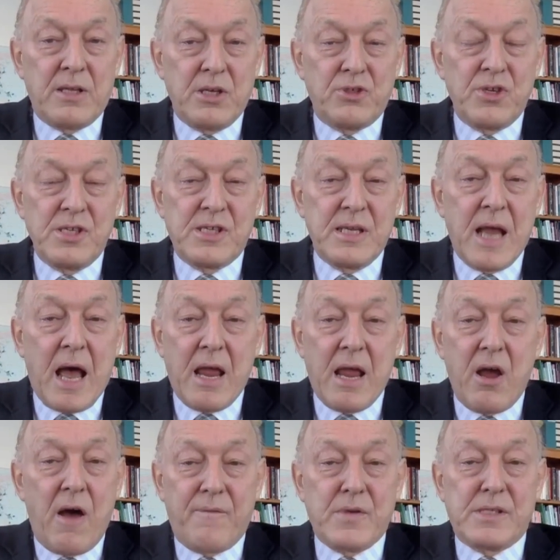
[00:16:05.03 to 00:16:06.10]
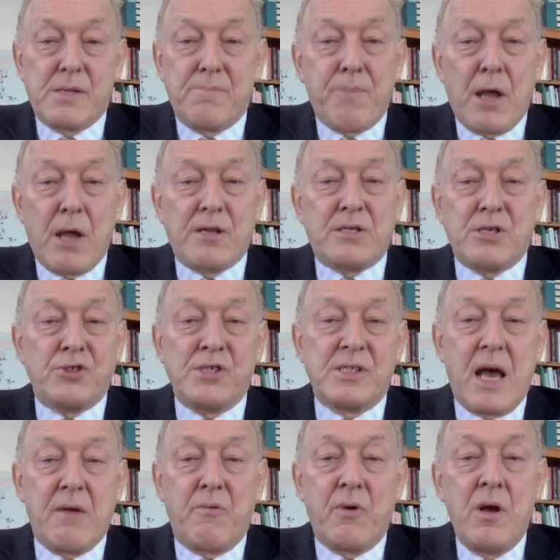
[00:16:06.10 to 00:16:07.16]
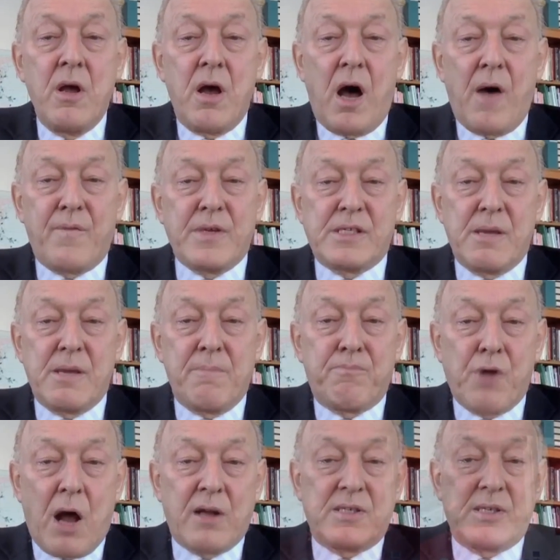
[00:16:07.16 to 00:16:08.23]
politicians in high office. The politicians in high office are